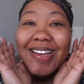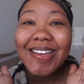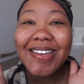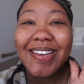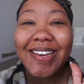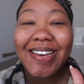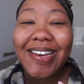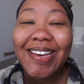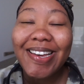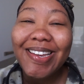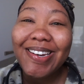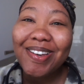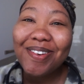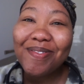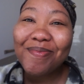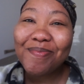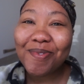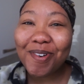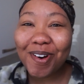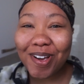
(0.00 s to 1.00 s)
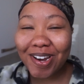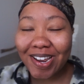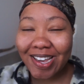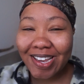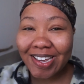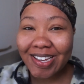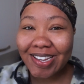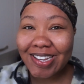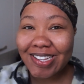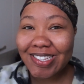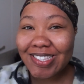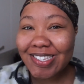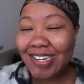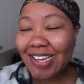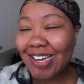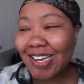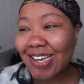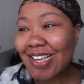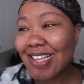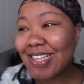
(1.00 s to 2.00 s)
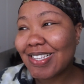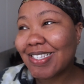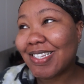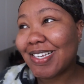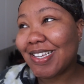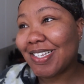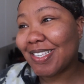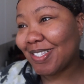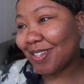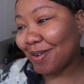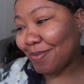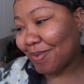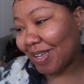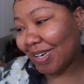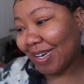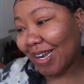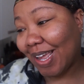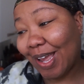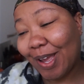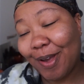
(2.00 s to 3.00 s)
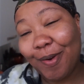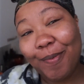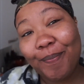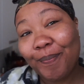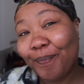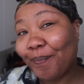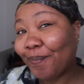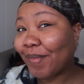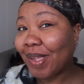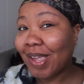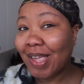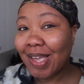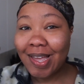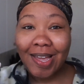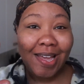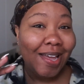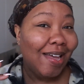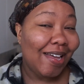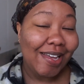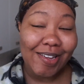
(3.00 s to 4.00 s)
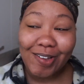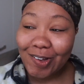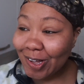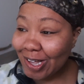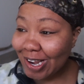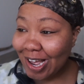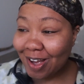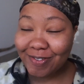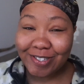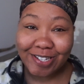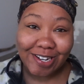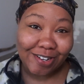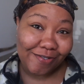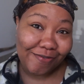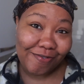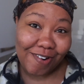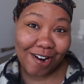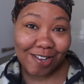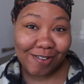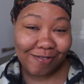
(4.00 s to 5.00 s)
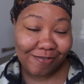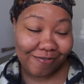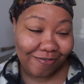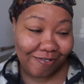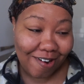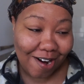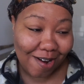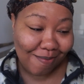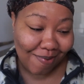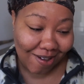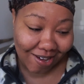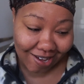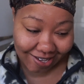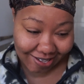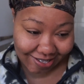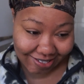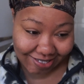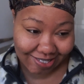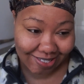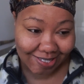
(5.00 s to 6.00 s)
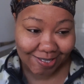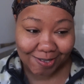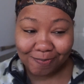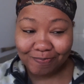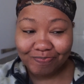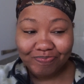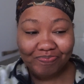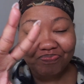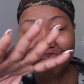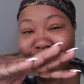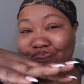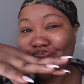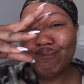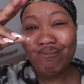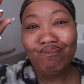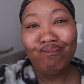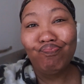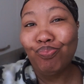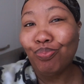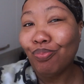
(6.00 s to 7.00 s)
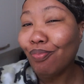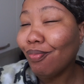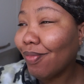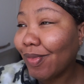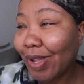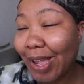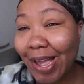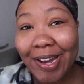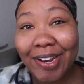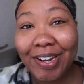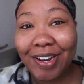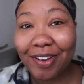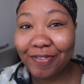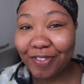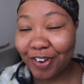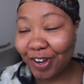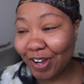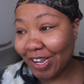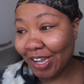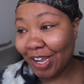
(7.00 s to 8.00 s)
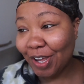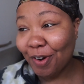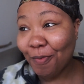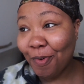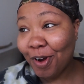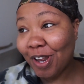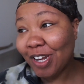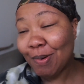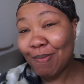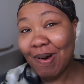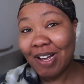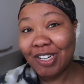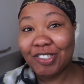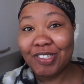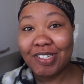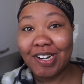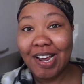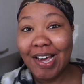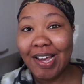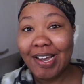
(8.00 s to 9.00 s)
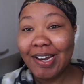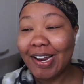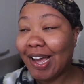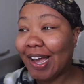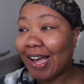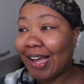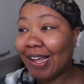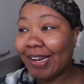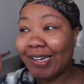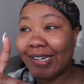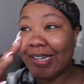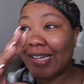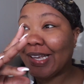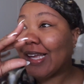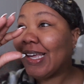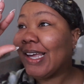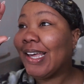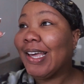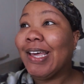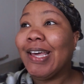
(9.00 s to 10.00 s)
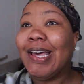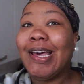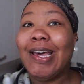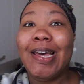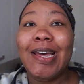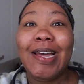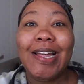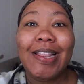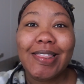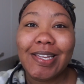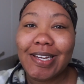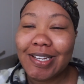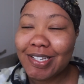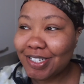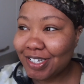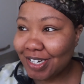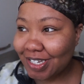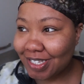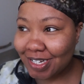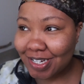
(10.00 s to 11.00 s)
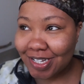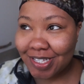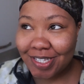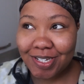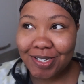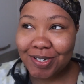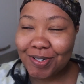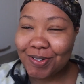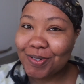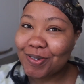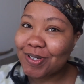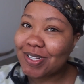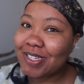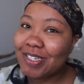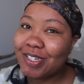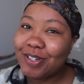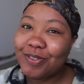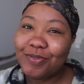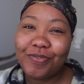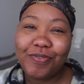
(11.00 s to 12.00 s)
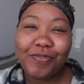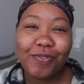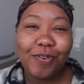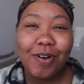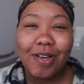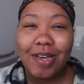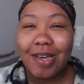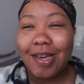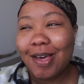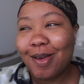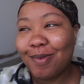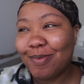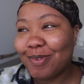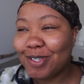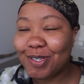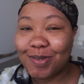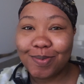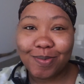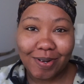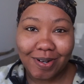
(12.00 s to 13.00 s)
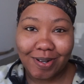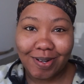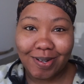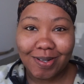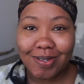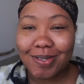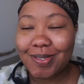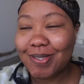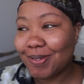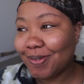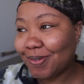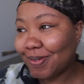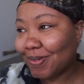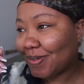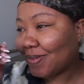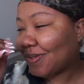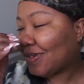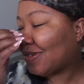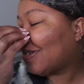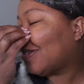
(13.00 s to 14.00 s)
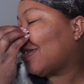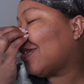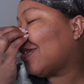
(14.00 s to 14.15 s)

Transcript: Good morning. Today is Easter Monday. Y'all, after the fry bakes, I did not vlog again. One, the battery died, and things just continued until 4 a.m. this morning. So,